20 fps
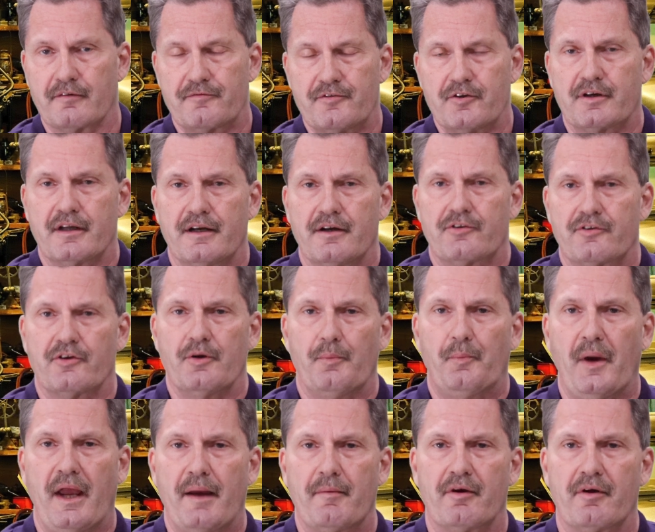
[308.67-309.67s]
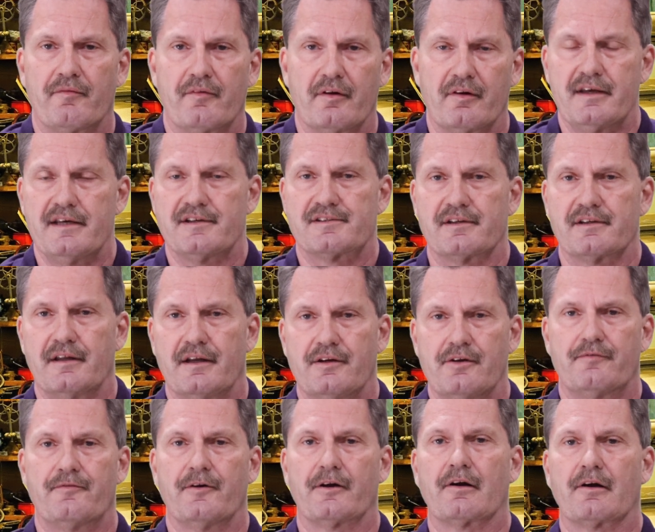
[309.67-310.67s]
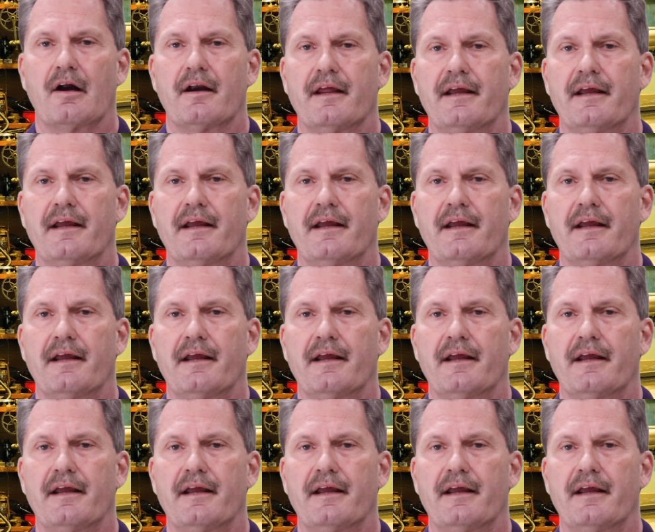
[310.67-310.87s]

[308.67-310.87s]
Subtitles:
If you get into the payment of the lease and then you figure out,